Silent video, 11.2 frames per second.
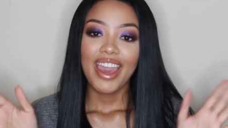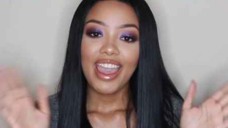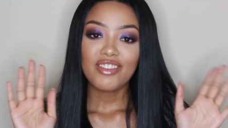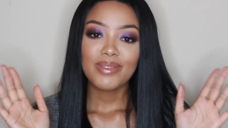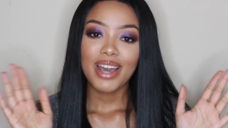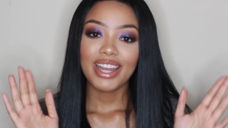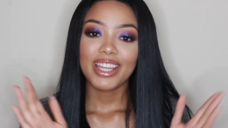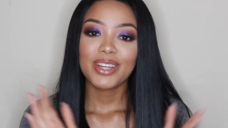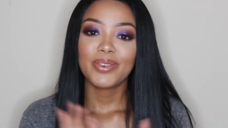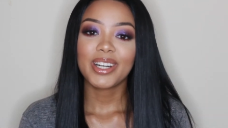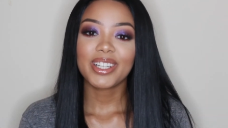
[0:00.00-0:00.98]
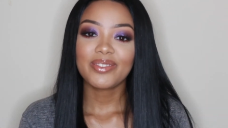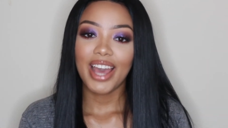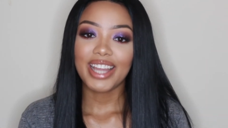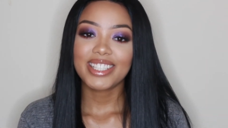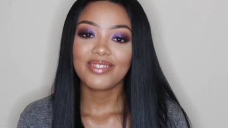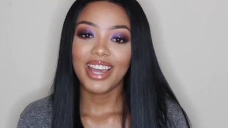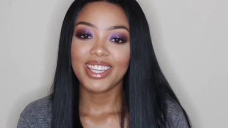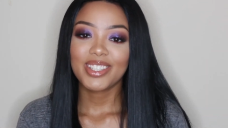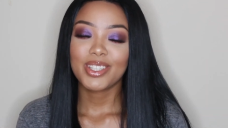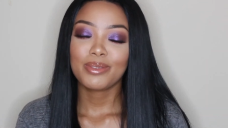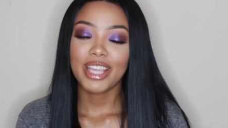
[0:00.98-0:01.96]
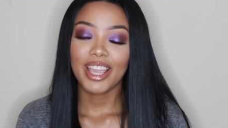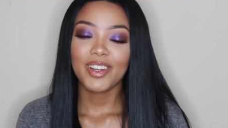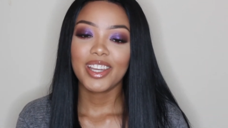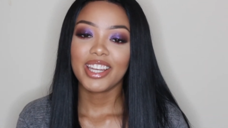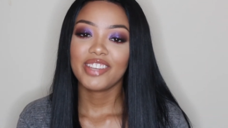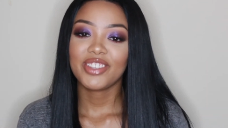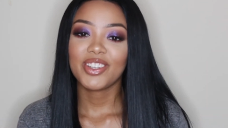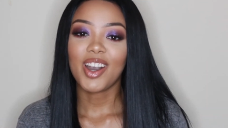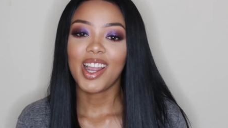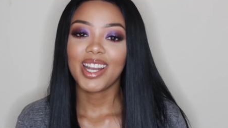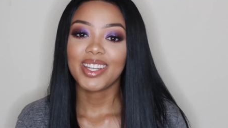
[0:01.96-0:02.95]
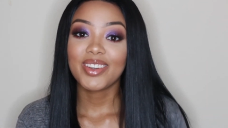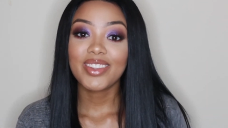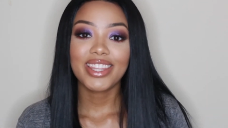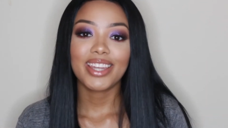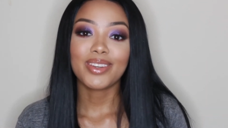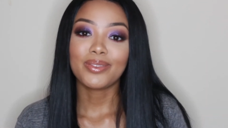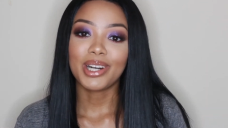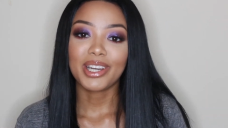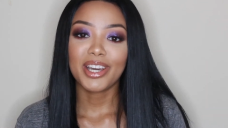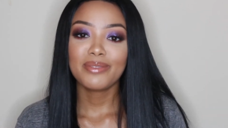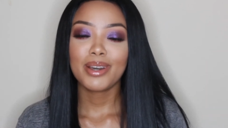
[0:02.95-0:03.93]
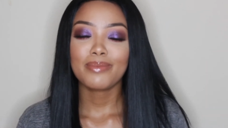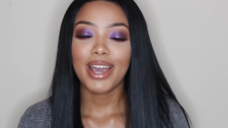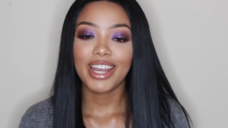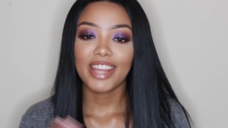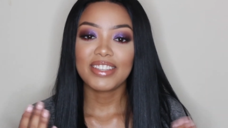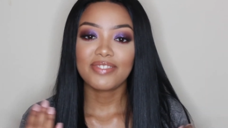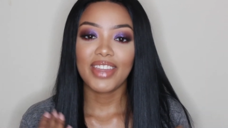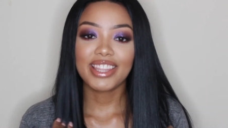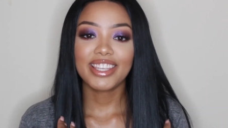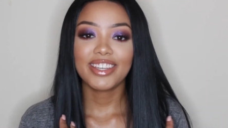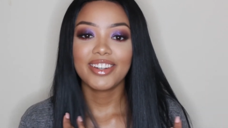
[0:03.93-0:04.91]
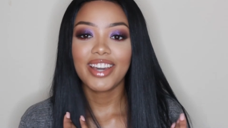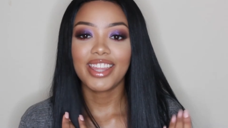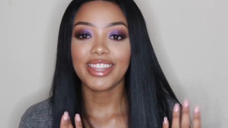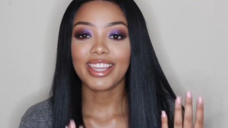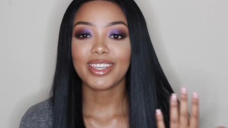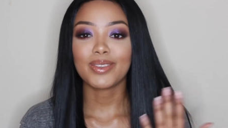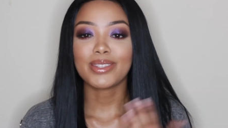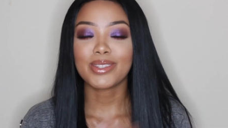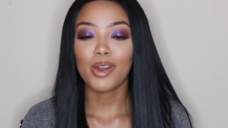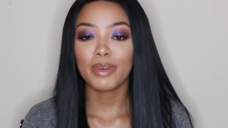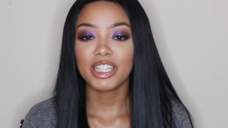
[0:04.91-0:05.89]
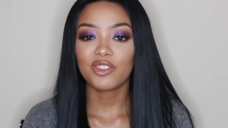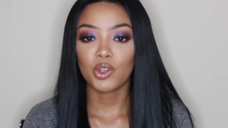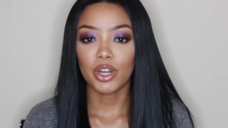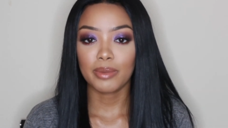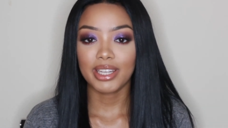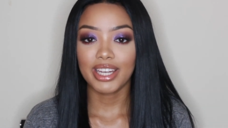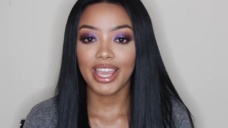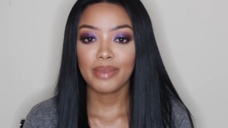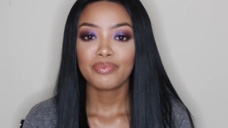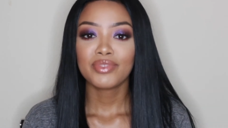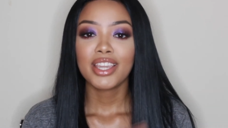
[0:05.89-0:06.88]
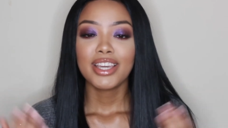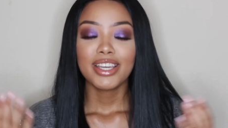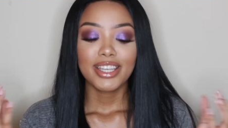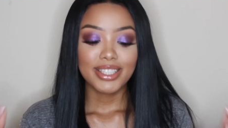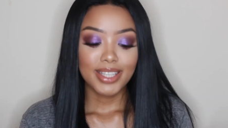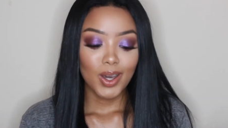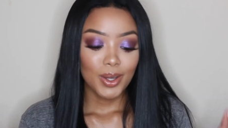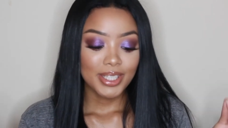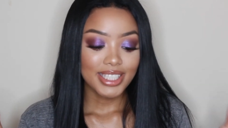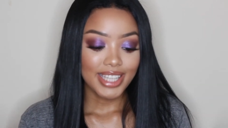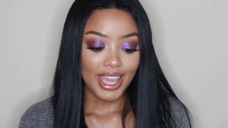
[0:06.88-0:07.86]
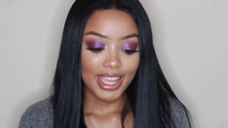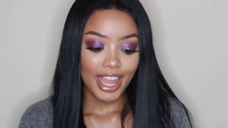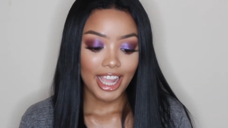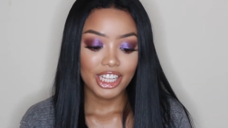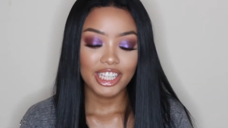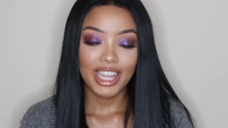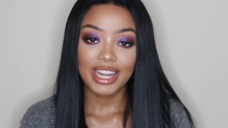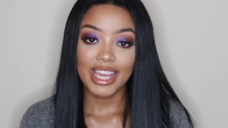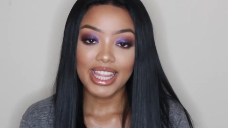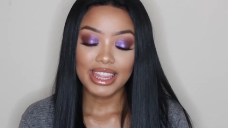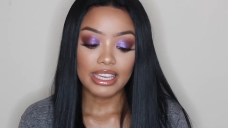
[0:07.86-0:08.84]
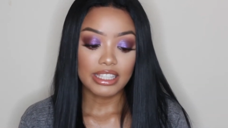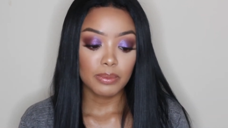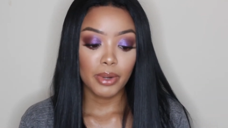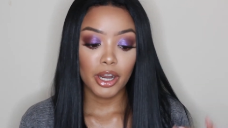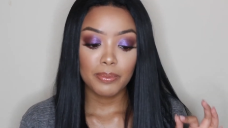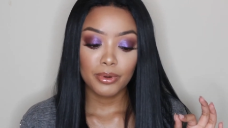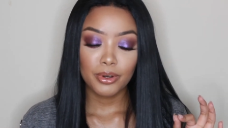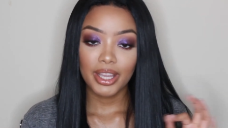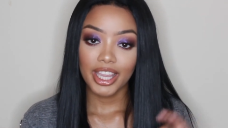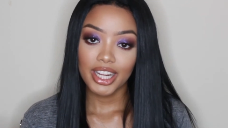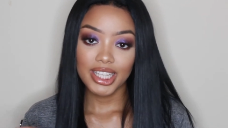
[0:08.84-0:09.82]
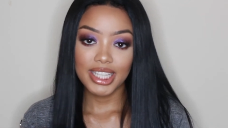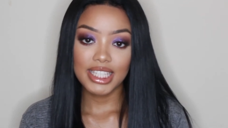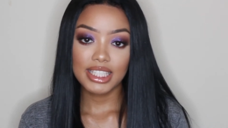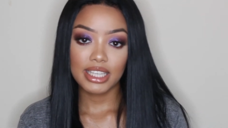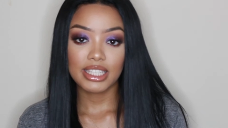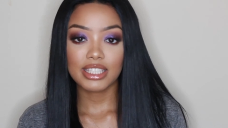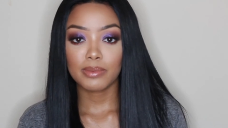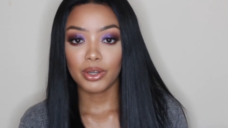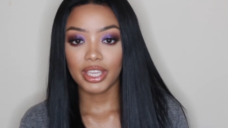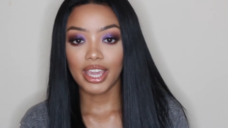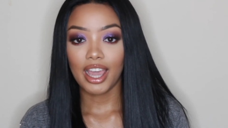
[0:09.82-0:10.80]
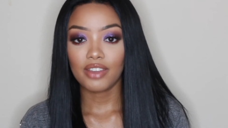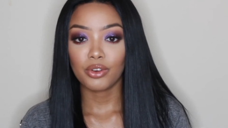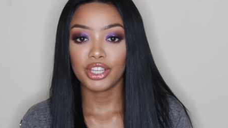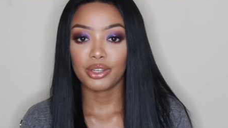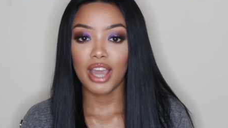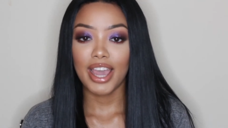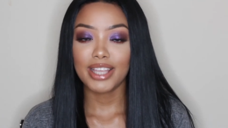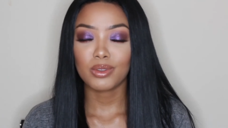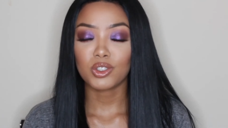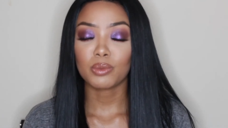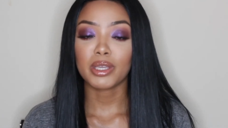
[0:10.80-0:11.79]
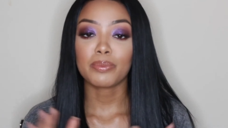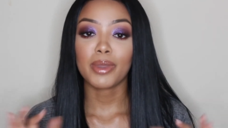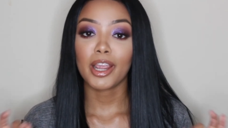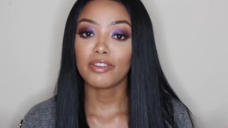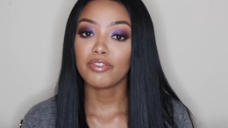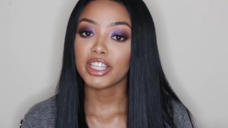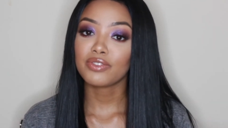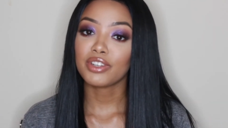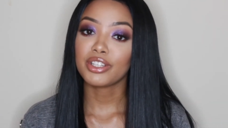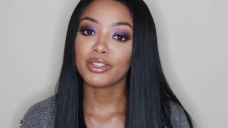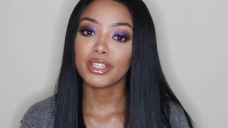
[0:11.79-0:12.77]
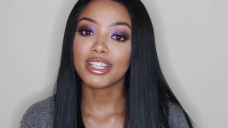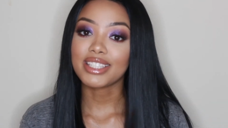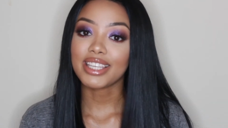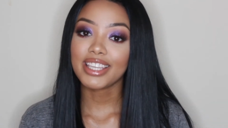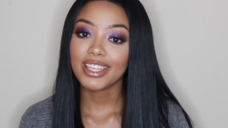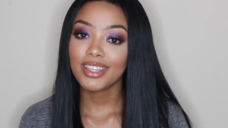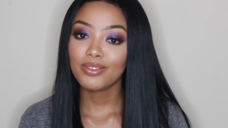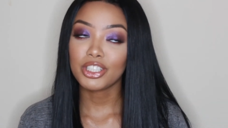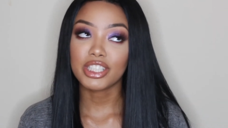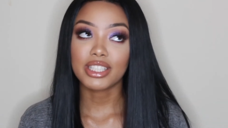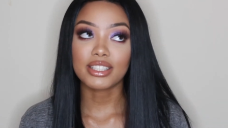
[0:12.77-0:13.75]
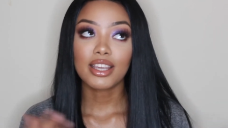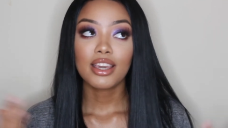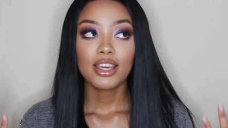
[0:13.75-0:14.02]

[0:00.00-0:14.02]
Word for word: Hey everybody, welcome back to my YouTube channel and if you are new then welcome. My name is Faith Hill and thank you so much for joining me today. So today I created this purple iridescent smoky eye for you guys which will be perfect for New Year's Eve which is